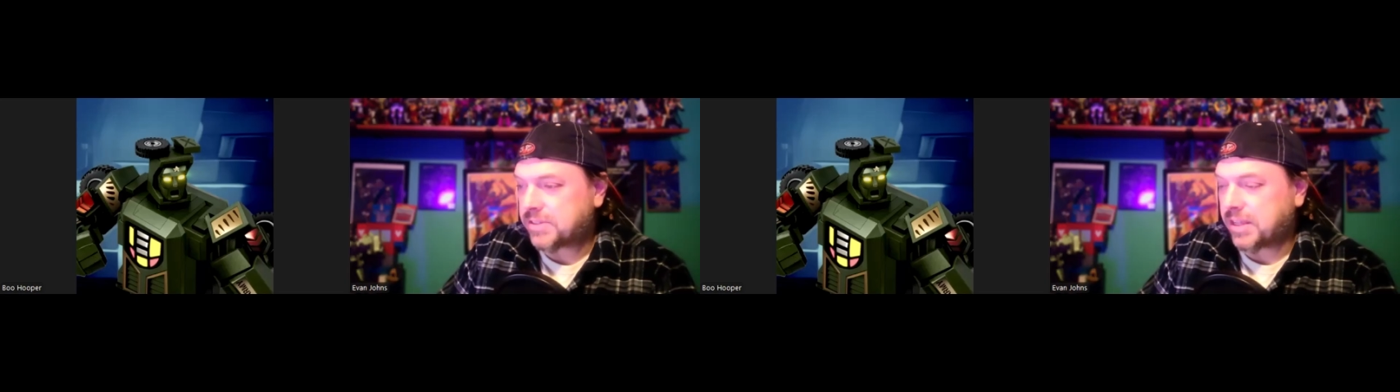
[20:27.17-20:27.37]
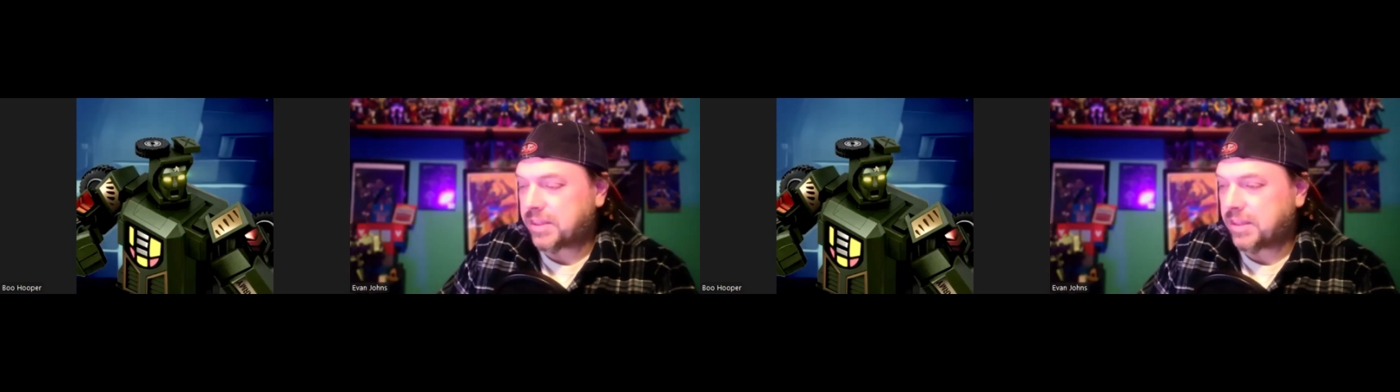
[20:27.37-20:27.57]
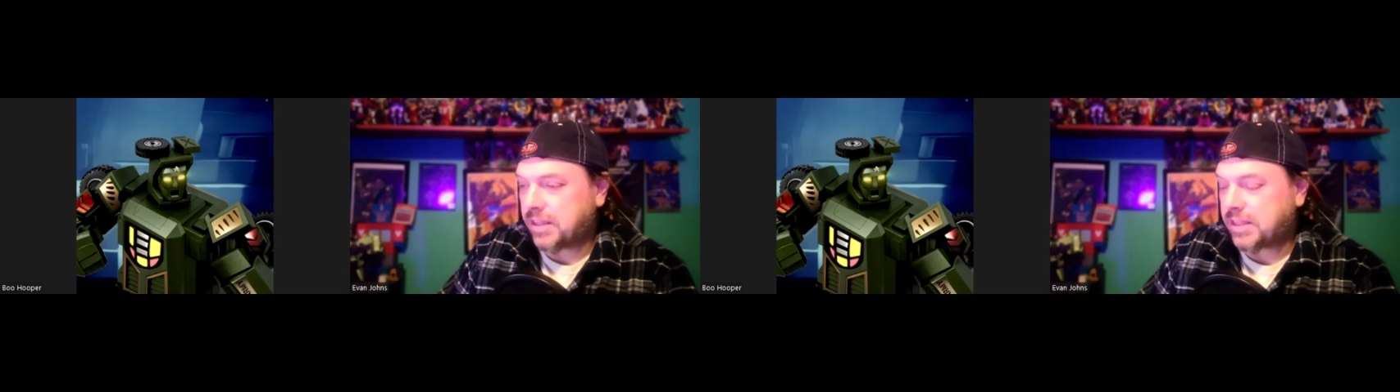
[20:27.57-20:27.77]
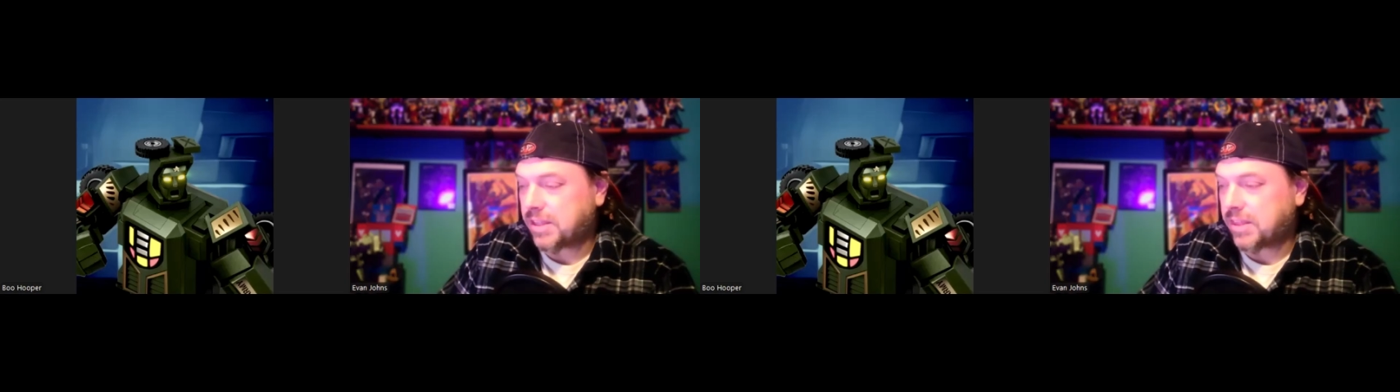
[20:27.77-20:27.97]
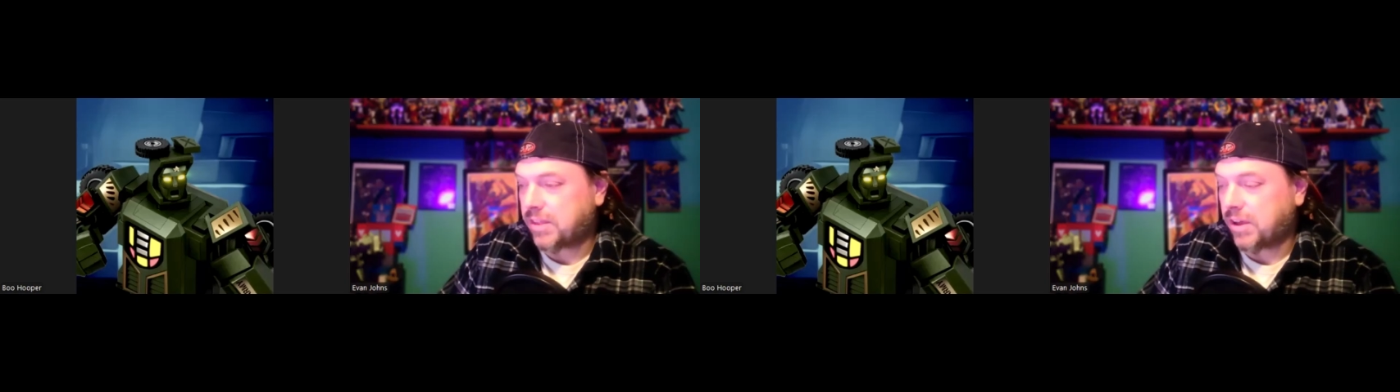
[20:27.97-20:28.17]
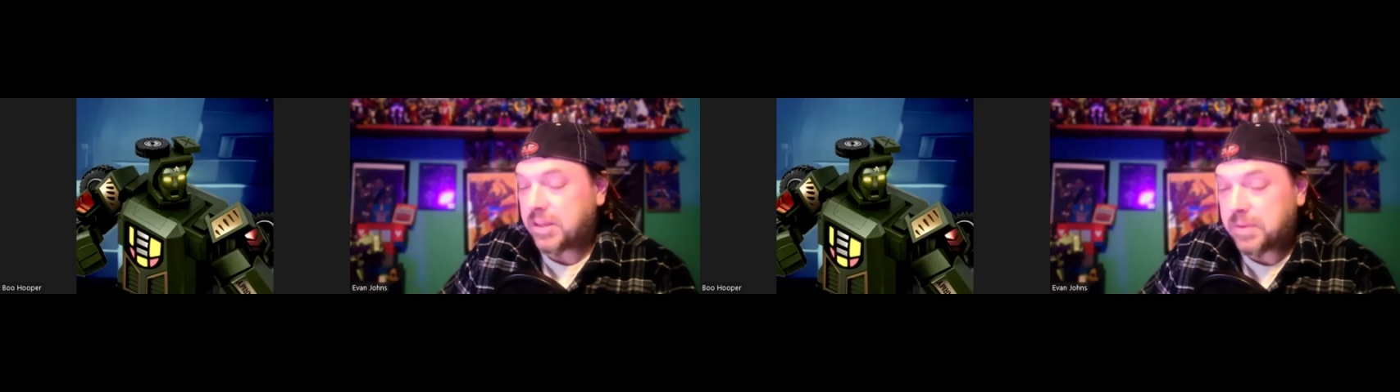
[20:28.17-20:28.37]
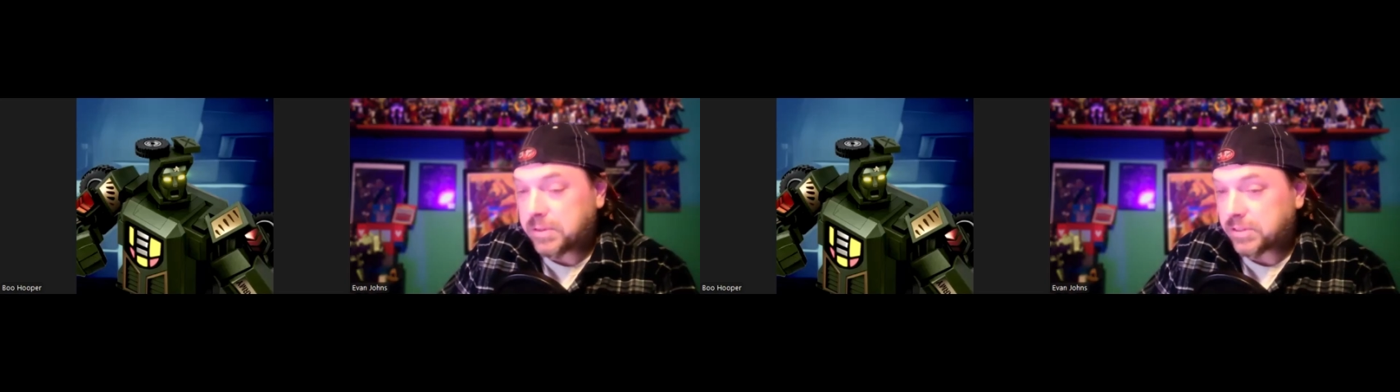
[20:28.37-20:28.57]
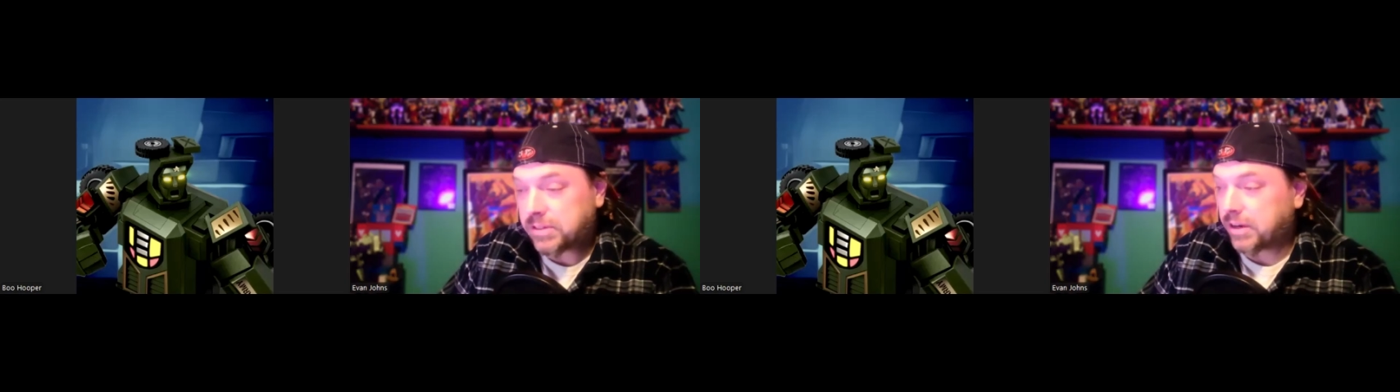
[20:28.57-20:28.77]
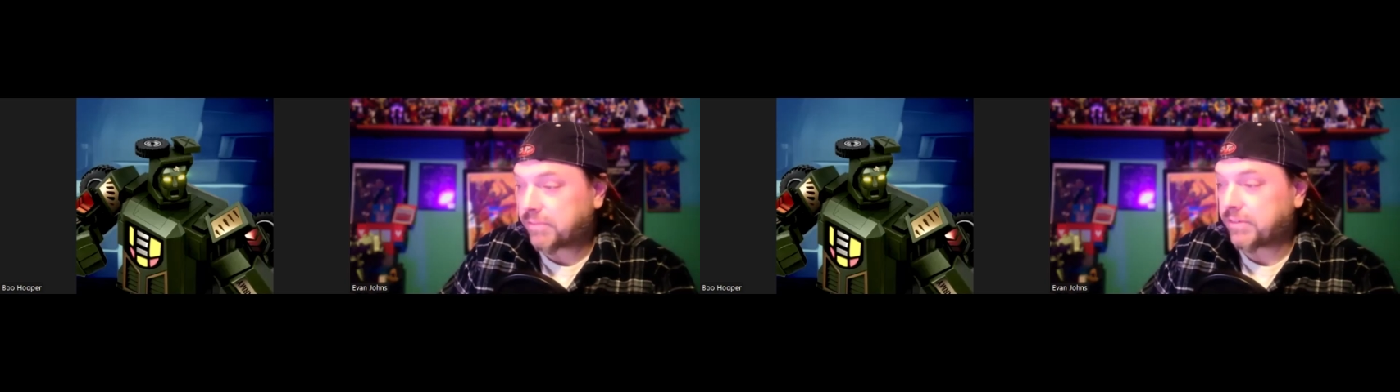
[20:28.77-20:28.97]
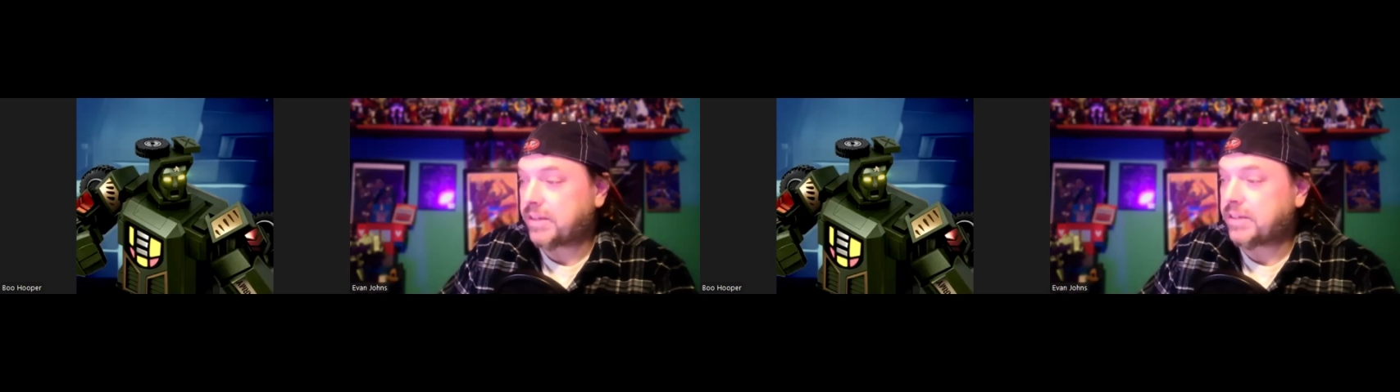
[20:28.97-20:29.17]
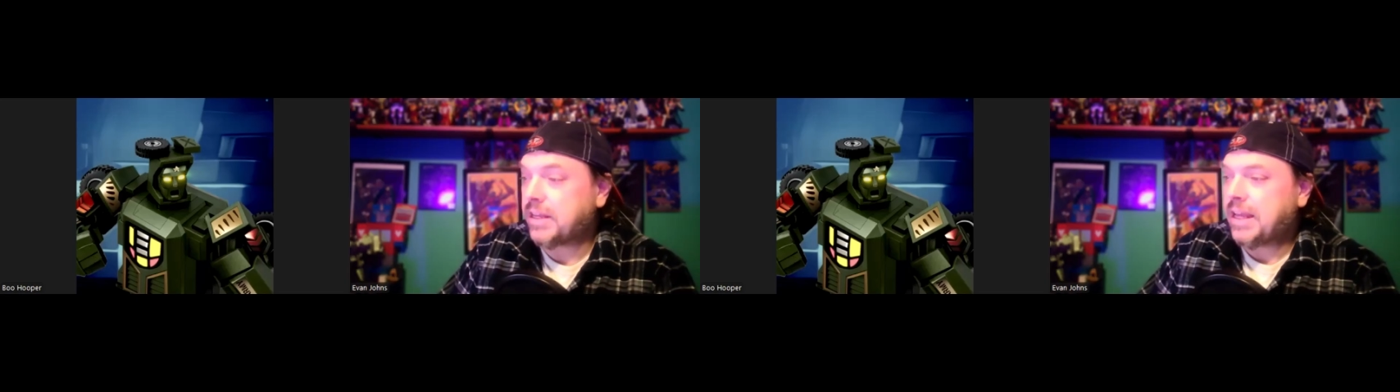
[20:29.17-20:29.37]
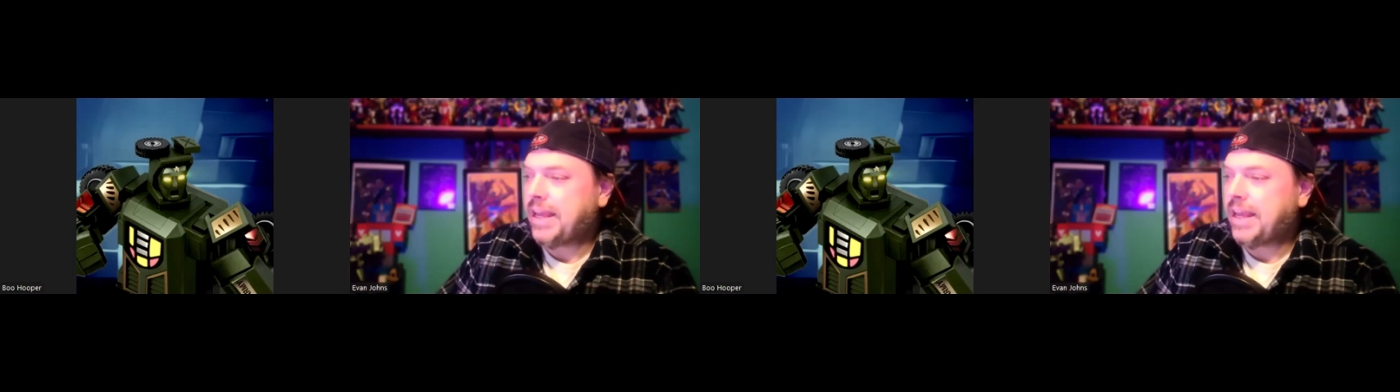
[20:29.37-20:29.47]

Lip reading: At least I thought he was our friend."